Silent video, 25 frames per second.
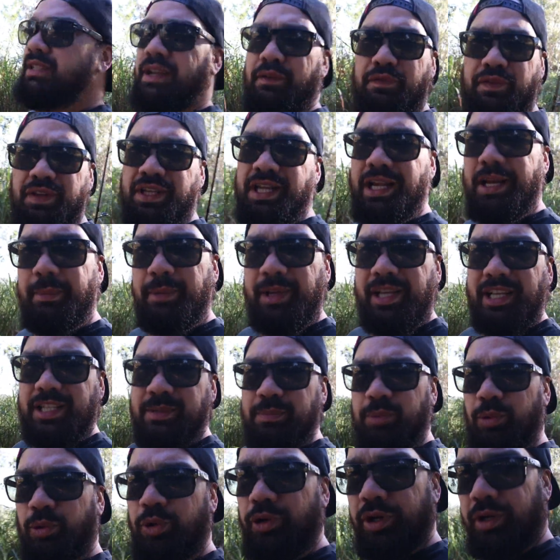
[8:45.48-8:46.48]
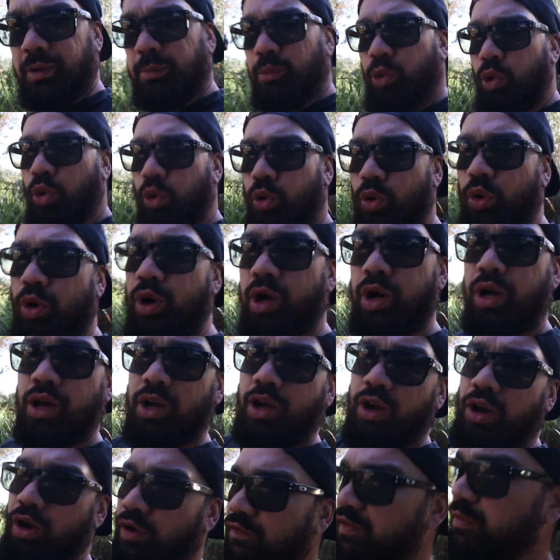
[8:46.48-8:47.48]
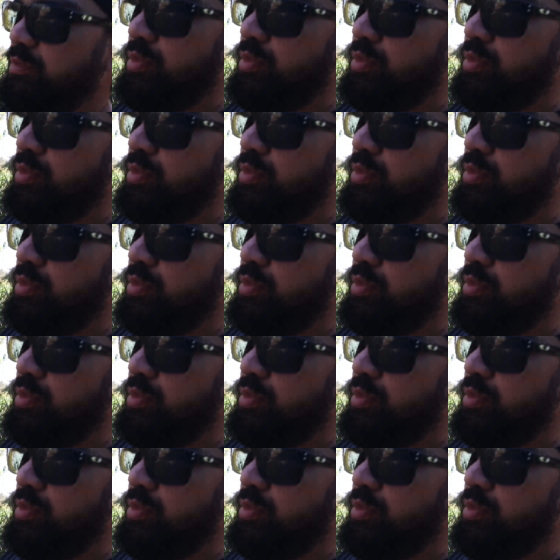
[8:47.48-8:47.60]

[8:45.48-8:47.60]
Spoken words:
Definitely going to be exploring more of